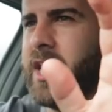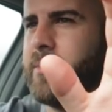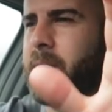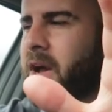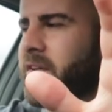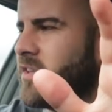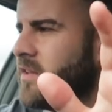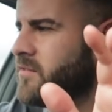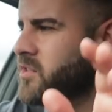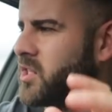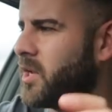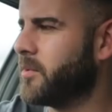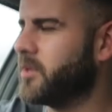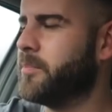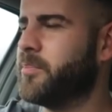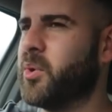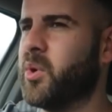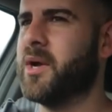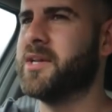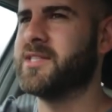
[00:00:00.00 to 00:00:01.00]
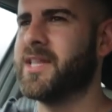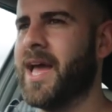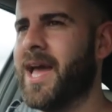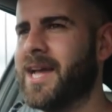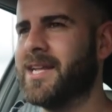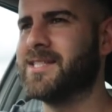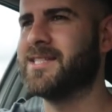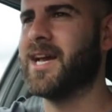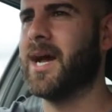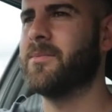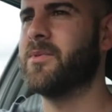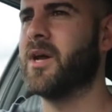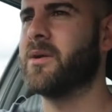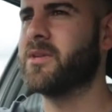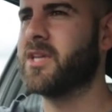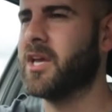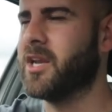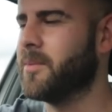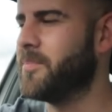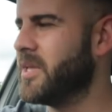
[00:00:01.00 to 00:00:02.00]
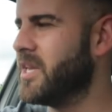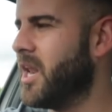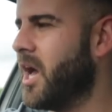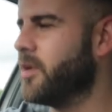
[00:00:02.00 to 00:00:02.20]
Anyway, I've given some of the boys the heads up that I'm going to be